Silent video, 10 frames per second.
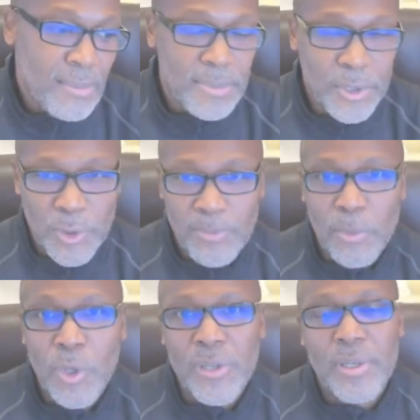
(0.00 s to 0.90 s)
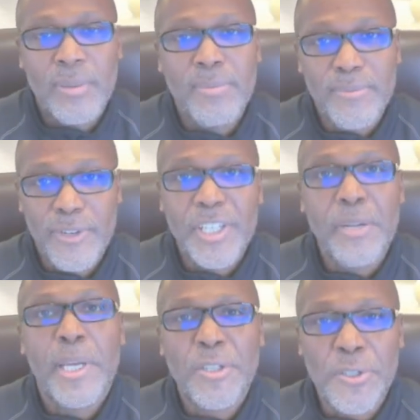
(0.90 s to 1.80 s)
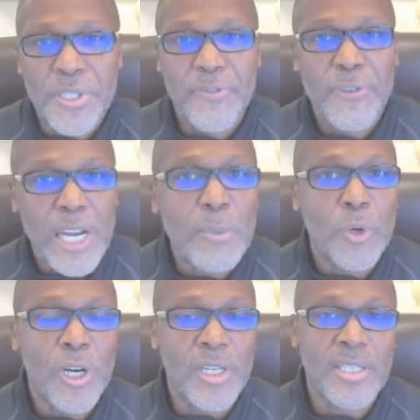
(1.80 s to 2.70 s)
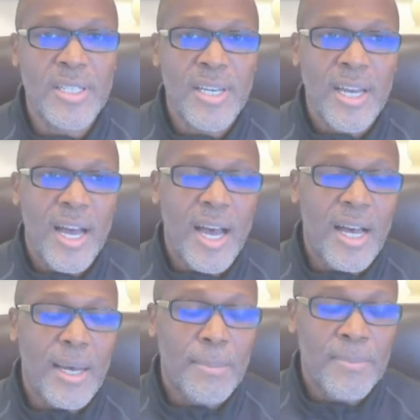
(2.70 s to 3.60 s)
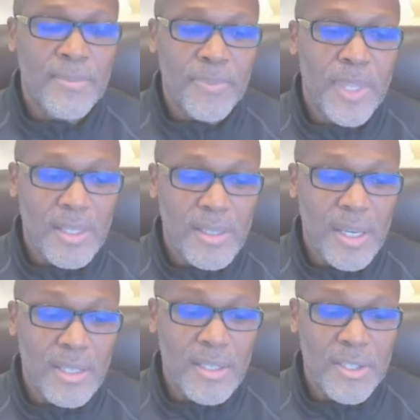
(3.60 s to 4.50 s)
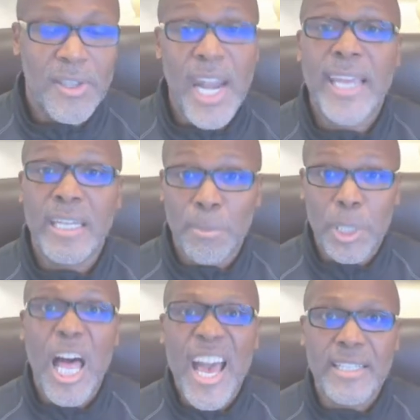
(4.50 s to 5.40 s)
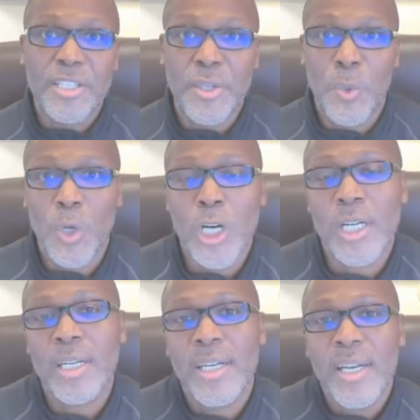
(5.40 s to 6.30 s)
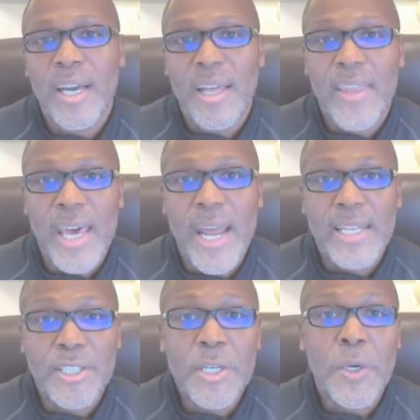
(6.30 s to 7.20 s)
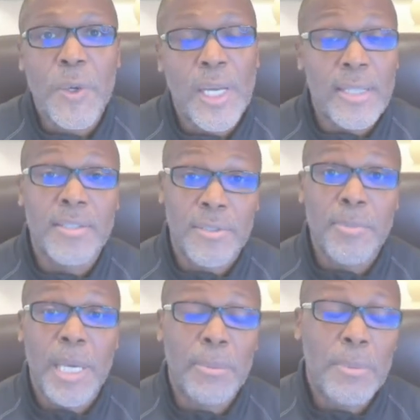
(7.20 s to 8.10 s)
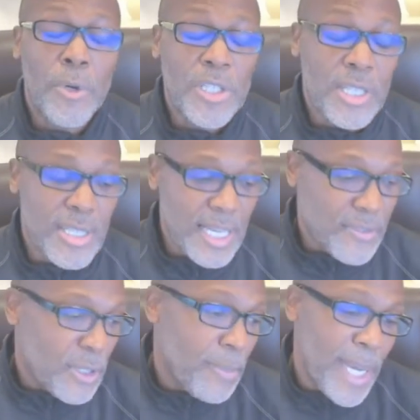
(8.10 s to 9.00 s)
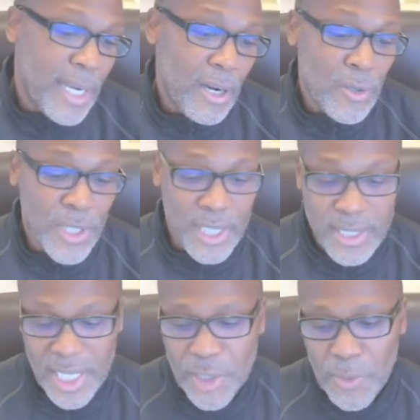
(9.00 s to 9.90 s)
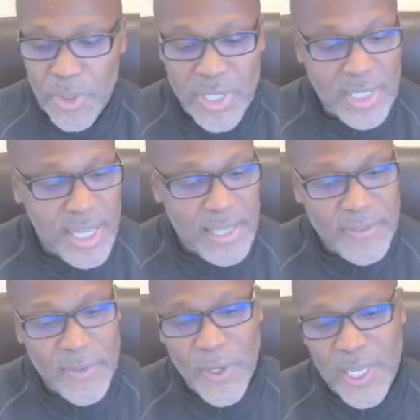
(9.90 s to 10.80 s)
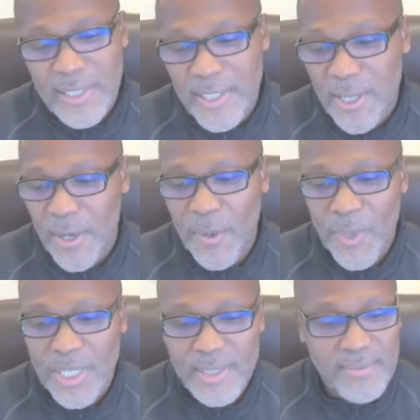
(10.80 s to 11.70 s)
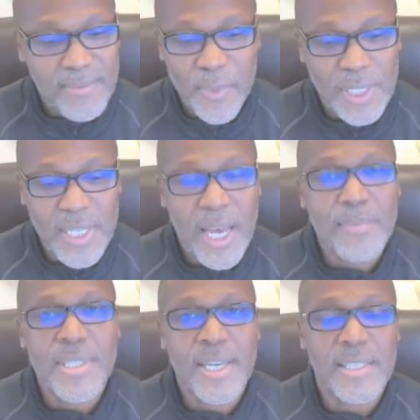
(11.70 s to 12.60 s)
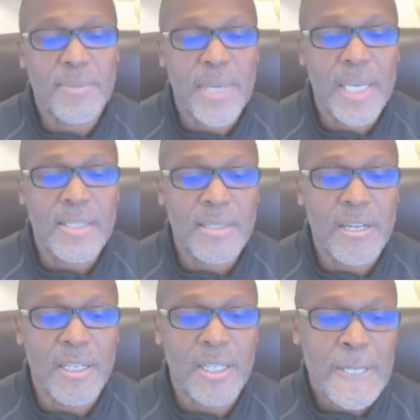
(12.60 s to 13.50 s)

sort of more of the fundamentals and frameworks that I can apply to the work that I do, and to make me more successful and make our organization more successful. And so what Tom said to me is, look,